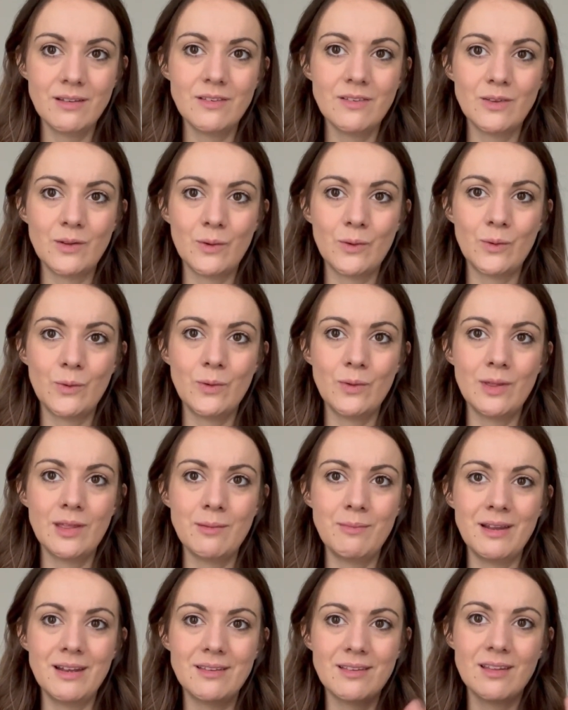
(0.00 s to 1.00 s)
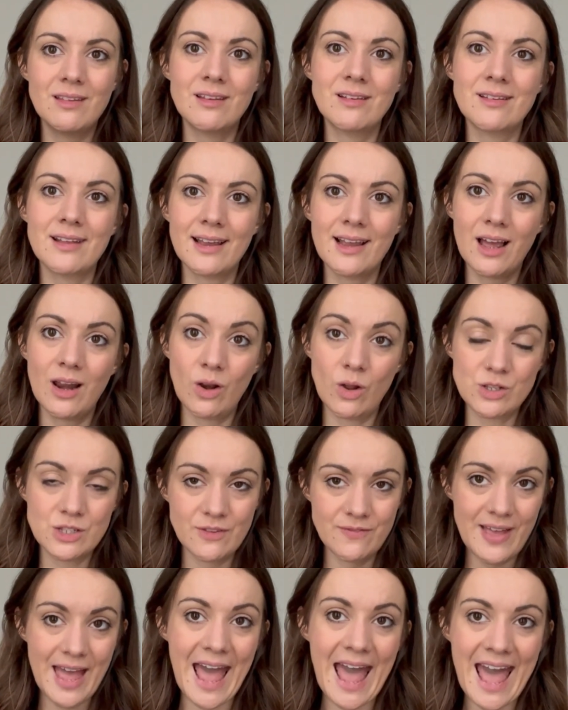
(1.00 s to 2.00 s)
so it means that there's like a lot
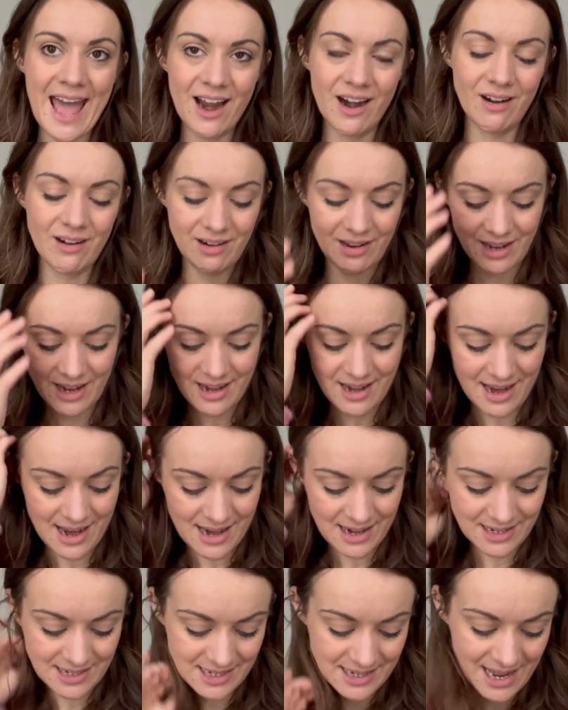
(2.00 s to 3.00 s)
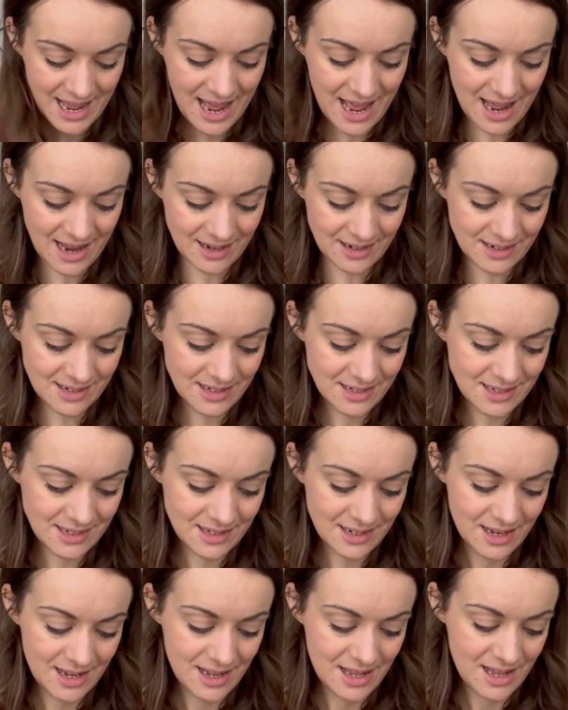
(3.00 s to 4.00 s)
of air in it and
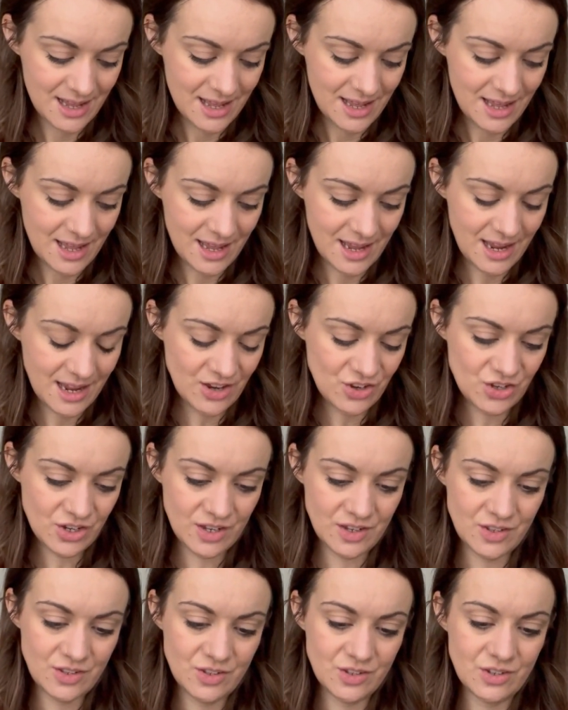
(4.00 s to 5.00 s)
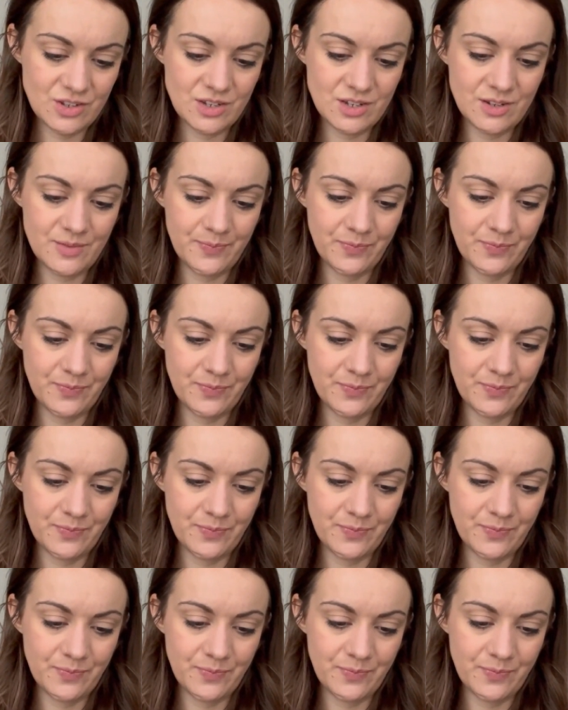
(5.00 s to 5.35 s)
it just